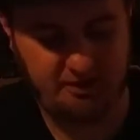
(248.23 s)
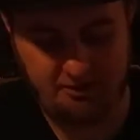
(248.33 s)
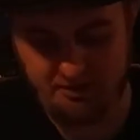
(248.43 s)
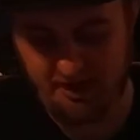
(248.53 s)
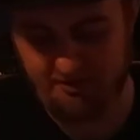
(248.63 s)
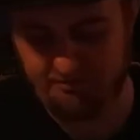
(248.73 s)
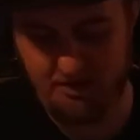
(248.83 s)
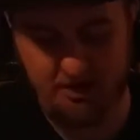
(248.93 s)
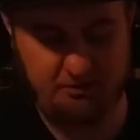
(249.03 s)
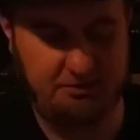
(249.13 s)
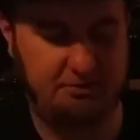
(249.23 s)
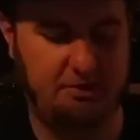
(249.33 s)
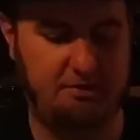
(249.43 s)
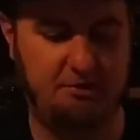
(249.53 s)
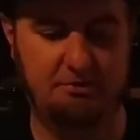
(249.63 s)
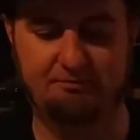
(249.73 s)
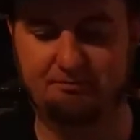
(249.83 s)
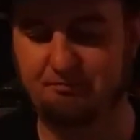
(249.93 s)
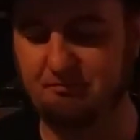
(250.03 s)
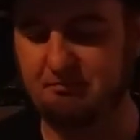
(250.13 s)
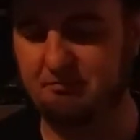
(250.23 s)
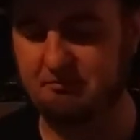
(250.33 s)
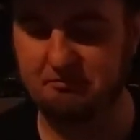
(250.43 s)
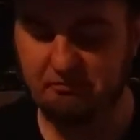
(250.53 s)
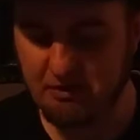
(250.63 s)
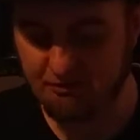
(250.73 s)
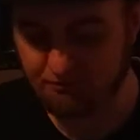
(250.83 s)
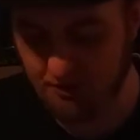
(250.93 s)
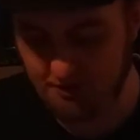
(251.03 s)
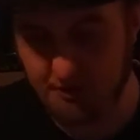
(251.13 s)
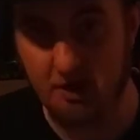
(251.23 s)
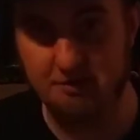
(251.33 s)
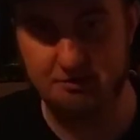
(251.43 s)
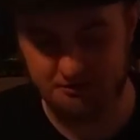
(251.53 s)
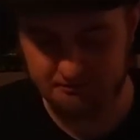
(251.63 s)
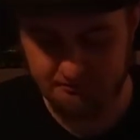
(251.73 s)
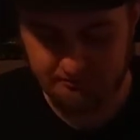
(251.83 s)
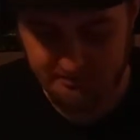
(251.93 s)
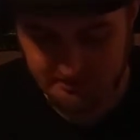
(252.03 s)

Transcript: And then we have a power switch. The front of the console